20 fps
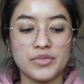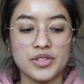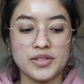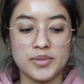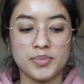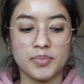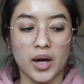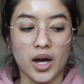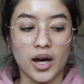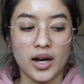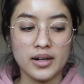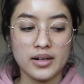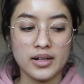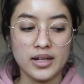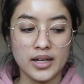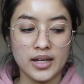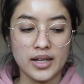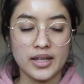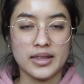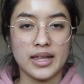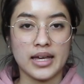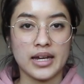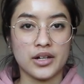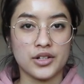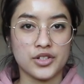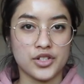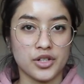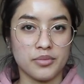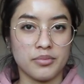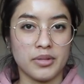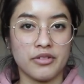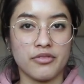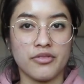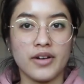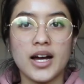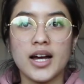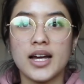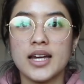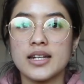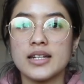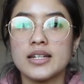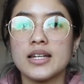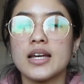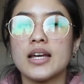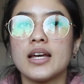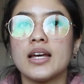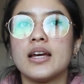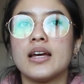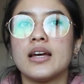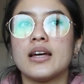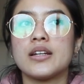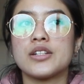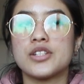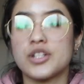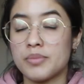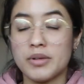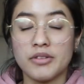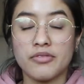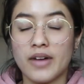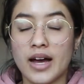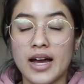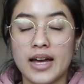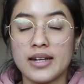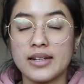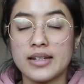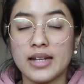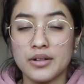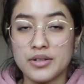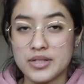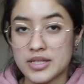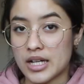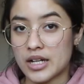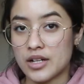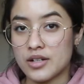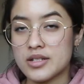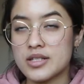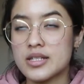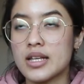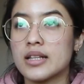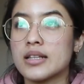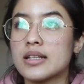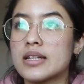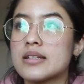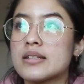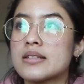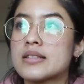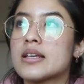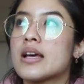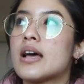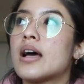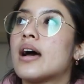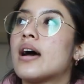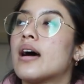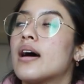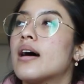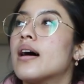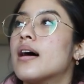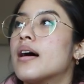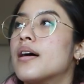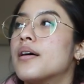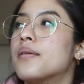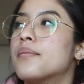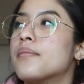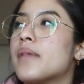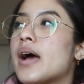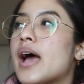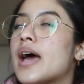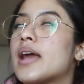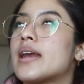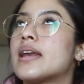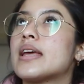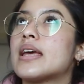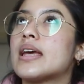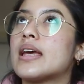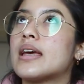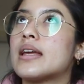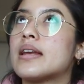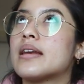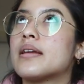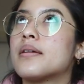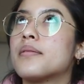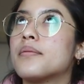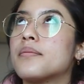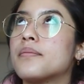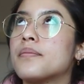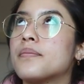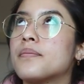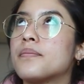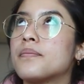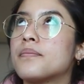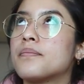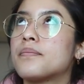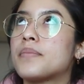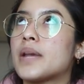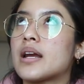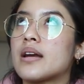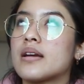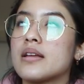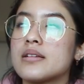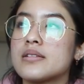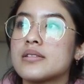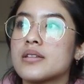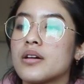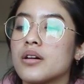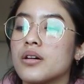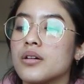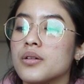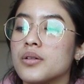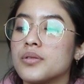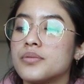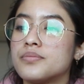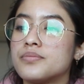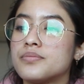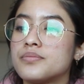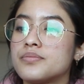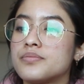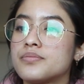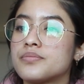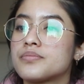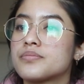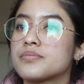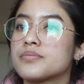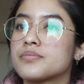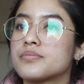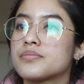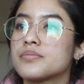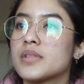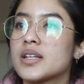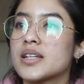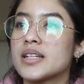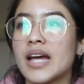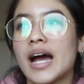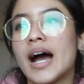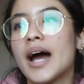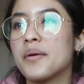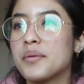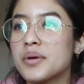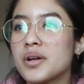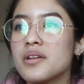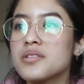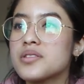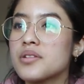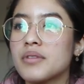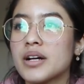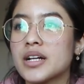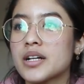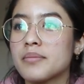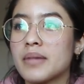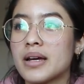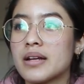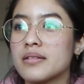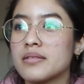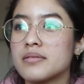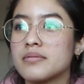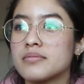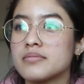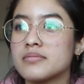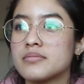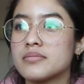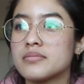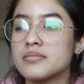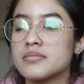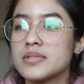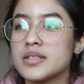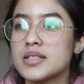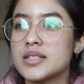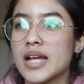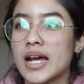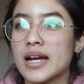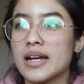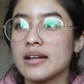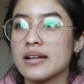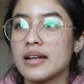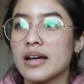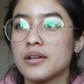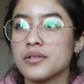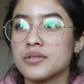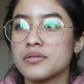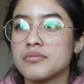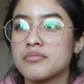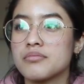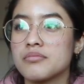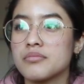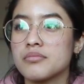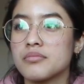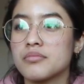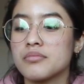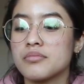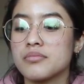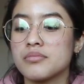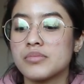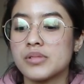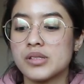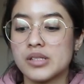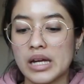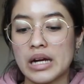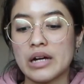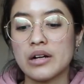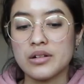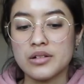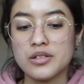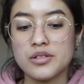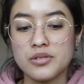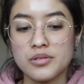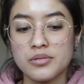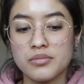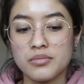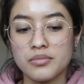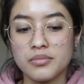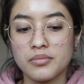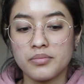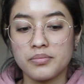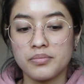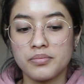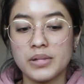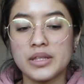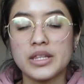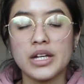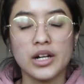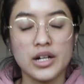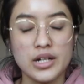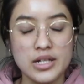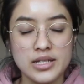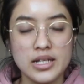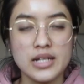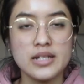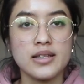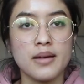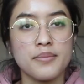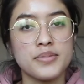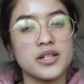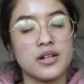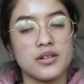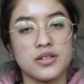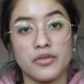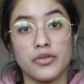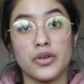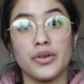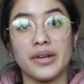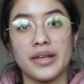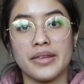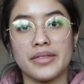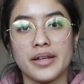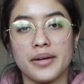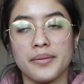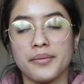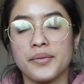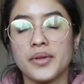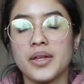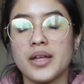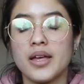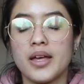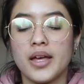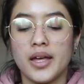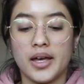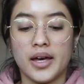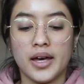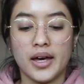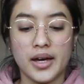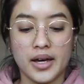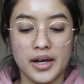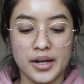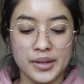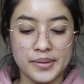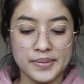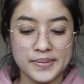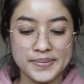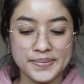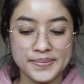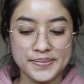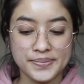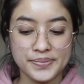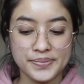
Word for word: spot, then it should be fine. Should be fine downstairs, at least. Um, and in Paradiso, yeah, I would also recommend standing downstairs but there are seats upstairs if you need them. Um,